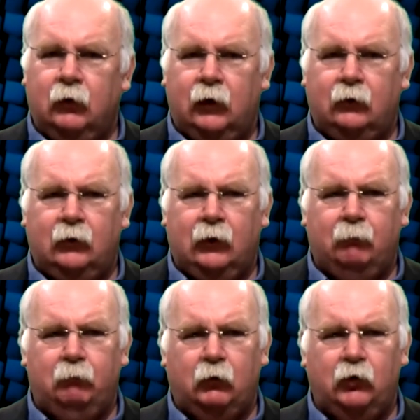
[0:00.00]
And
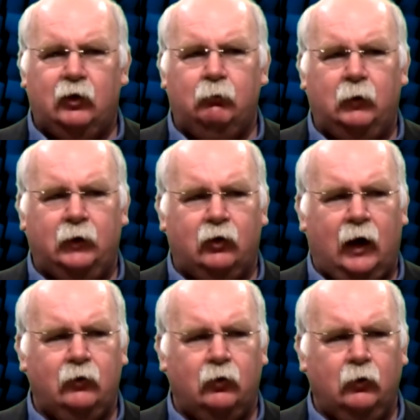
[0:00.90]
it was simply
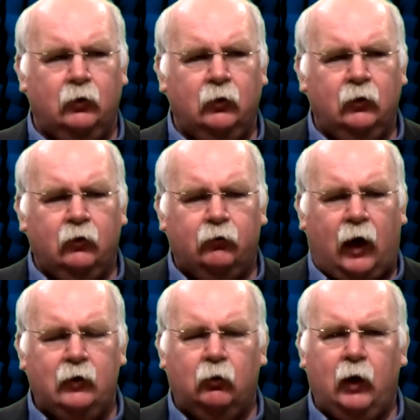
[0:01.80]
trying to
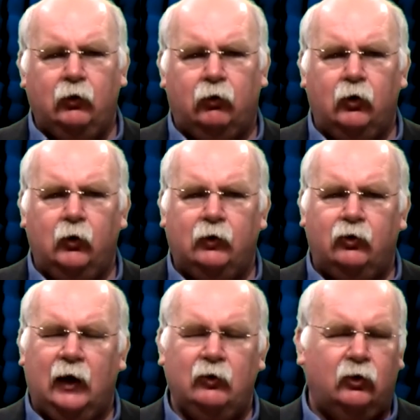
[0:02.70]
find a way through in
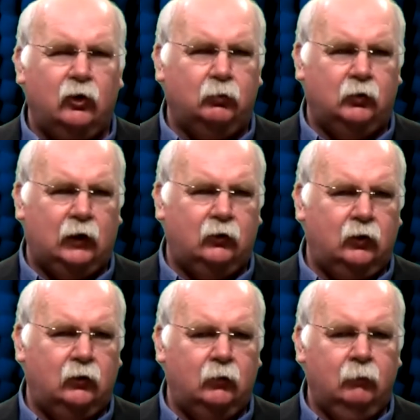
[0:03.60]
changed
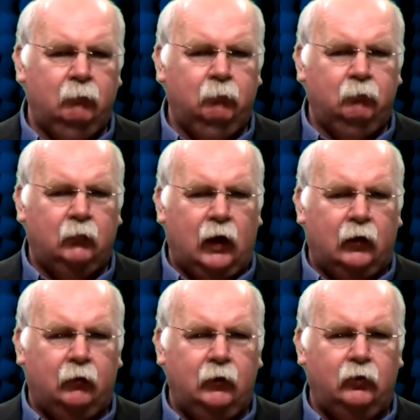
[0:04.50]
circumstances.
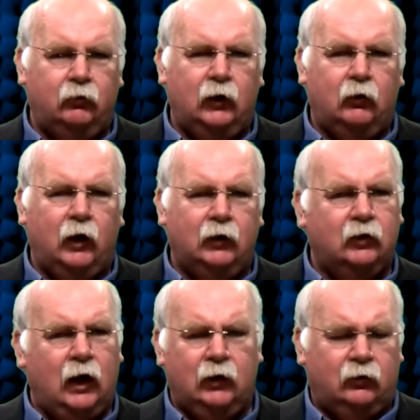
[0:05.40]
And now this is really quite
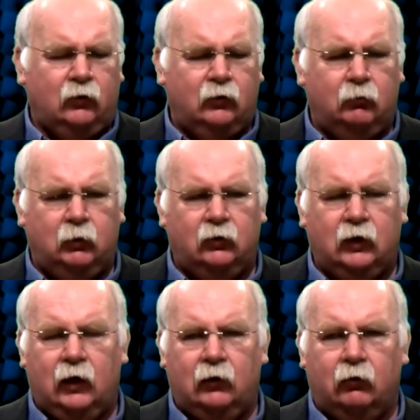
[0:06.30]
exciting. It's nothing to be
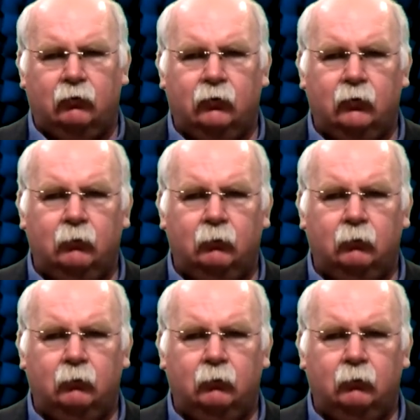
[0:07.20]
scared of.